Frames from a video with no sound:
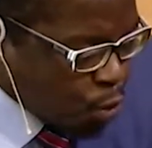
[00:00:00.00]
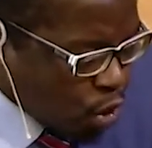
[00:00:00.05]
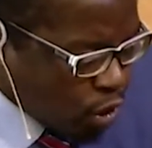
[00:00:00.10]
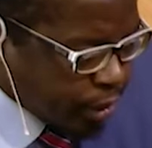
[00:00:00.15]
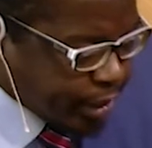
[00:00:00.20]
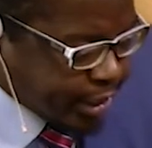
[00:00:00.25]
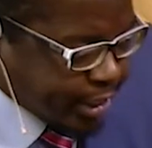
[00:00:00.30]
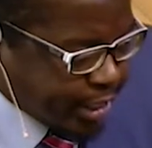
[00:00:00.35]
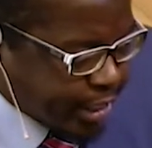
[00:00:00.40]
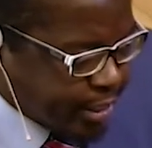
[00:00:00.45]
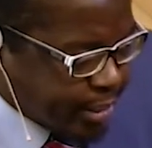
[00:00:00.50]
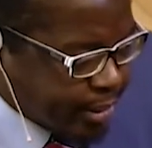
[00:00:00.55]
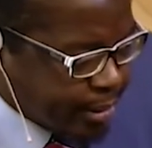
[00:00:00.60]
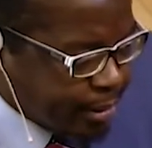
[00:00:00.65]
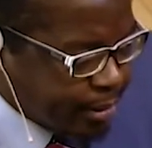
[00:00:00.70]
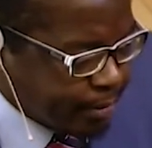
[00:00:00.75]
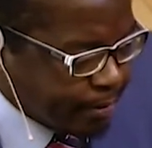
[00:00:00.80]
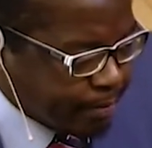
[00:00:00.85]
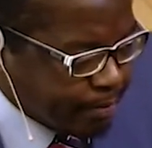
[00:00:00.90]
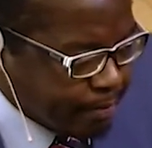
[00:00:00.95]
would.
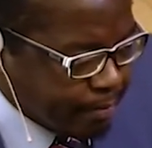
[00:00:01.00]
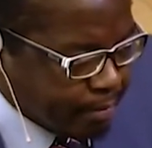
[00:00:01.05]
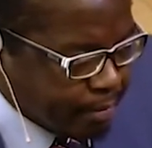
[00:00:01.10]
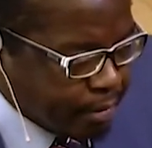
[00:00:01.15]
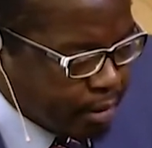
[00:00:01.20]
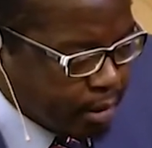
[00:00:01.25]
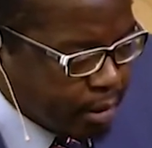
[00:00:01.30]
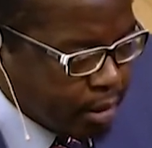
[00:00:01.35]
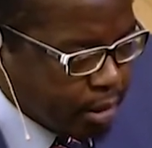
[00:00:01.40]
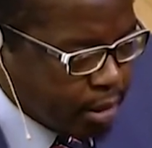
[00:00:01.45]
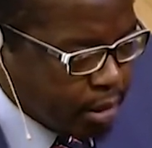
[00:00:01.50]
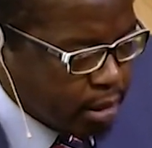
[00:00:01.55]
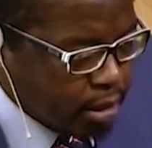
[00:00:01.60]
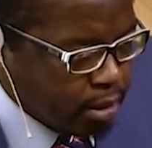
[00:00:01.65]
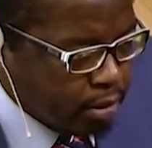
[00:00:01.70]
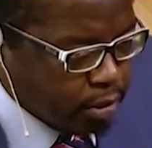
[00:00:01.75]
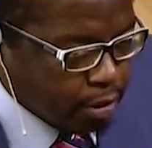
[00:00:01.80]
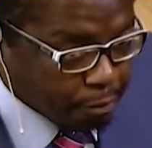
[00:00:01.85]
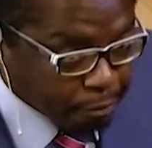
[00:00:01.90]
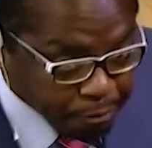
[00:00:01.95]

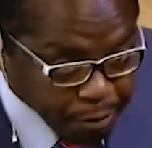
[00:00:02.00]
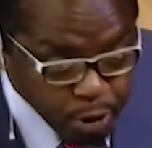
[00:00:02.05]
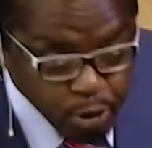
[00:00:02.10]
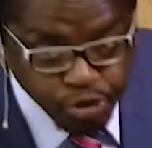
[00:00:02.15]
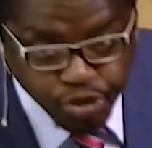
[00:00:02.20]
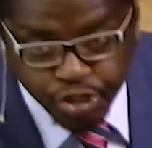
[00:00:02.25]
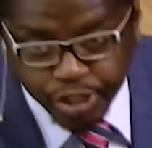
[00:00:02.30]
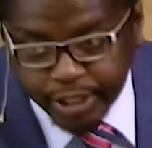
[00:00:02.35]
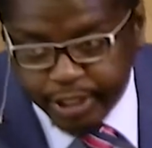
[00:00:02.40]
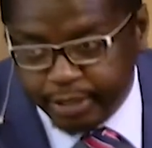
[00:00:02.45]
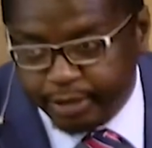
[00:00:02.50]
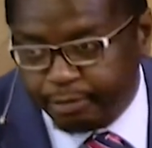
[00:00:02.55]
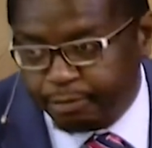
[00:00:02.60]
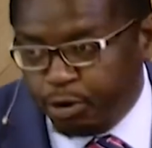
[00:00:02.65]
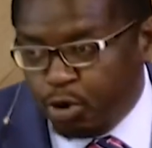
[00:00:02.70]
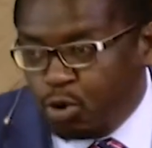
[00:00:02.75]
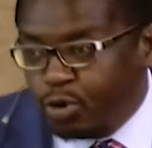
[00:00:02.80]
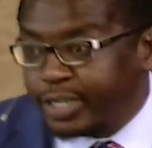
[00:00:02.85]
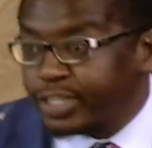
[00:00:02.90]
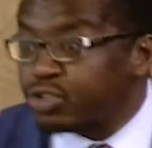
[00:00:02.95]
You know, a fugitive
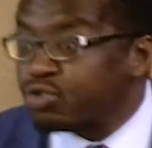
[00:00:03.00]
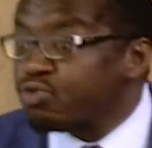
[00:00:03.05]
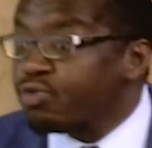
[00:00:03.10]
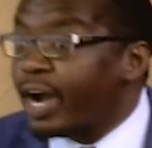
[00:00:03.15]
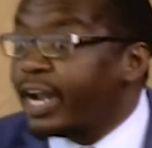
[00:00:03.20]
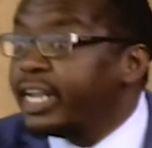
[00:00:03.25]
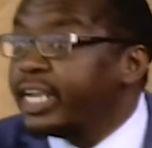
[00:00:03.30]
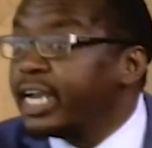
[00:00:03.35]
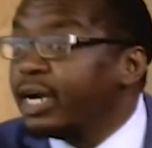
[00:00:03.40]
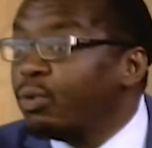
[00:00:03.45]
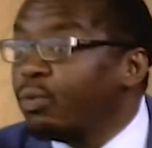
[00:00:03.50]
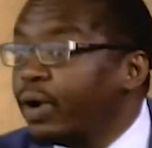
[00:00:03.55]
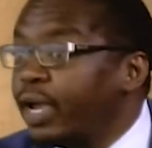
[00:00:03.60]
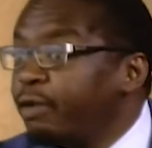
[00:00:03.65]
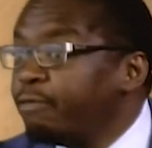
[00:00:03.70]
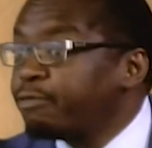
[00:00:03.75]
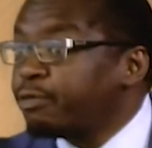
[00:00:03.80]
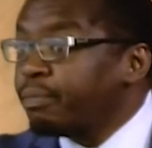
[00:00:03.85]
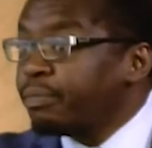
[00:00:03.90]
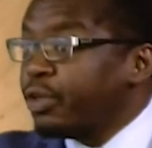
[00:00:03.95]
who is running away
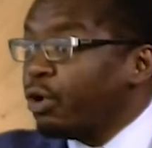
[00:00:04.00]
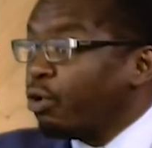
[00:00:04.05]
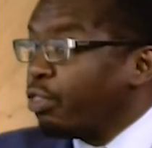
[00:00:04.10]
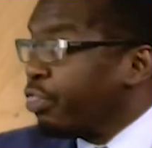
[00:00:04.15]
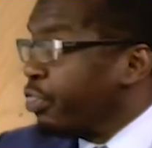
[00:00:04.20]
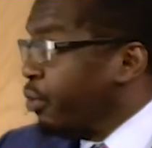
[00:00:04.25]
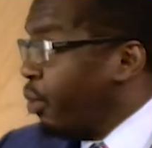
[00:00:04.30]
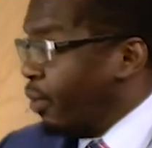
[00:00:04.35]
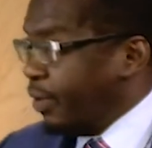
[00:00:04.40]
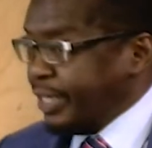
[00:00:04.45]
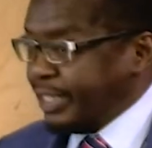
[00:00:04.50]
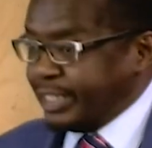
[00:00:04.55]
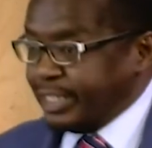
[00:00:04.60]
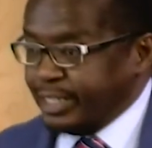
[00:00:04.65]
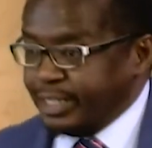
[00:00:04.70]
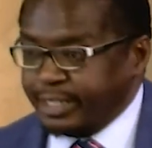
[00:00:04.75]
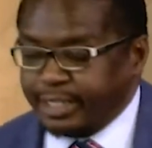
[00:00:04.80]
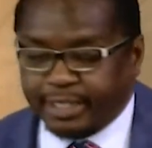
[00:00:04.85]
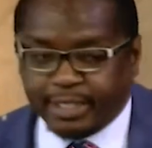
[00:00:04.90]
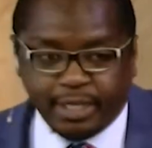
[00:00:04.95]
from the
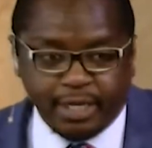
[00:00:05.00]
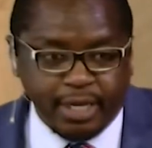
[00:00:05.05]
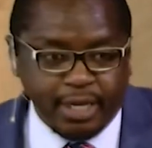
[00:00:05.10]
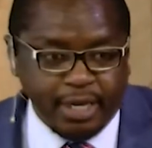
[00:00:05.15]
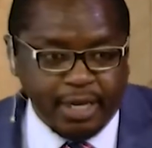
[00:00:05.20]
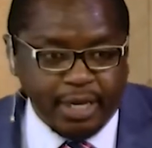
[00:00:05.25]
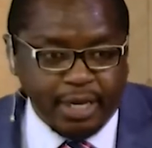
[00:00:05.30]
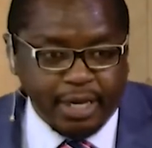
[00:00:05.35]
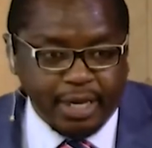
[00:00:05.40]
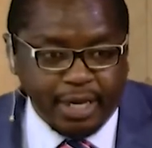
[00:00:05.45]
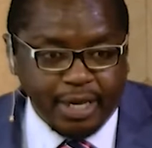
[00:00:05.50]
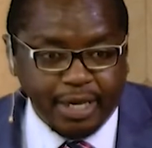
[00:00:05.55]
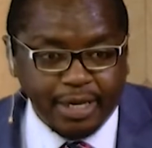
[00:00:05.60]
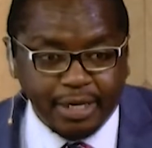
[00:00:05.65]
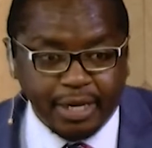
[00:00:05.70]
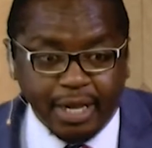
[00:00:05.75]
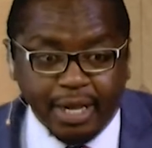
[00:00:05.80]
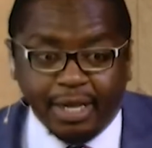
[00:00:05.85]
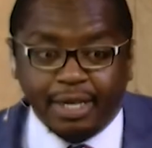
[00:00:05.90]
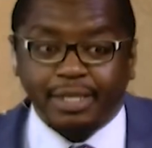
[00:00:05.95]
authorities.
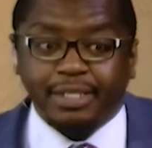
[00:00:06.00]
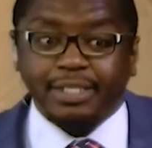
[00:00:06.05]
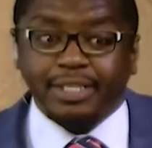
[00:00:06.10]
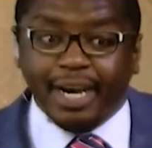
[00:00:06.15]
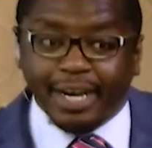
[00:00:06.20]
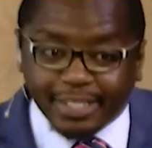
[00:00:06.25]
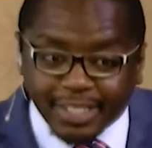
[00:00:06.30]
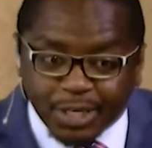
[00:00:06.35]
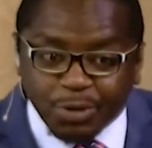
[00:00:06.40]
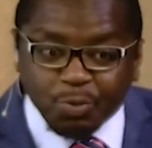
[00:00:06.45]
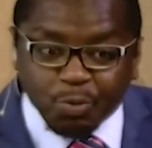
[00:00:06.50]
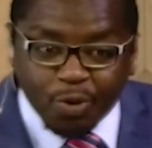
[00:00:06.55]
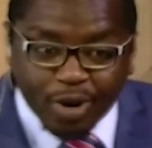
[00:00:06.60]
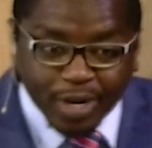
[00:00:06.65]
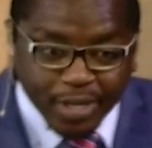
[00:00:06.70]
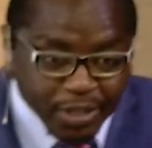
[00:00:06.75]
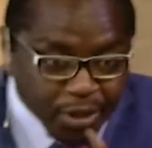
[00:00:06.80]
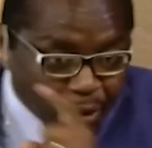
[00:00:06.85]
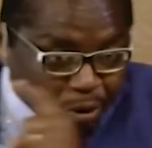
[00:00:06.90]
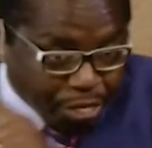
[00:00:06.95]
He doesn't
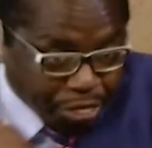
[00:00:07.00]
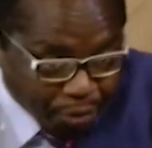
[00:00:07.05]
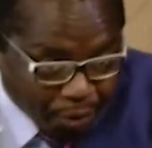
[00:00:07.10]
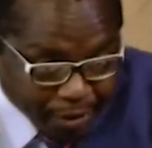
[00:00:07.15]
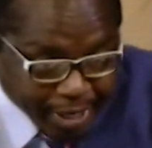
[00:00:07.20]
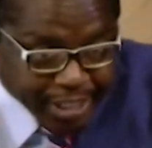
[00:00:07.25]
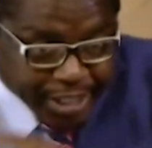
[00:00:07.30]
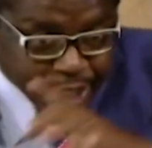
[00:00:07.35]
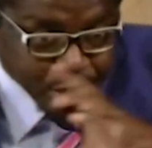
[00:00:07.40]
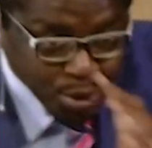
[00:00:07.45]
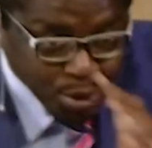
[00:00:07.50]
want the authorities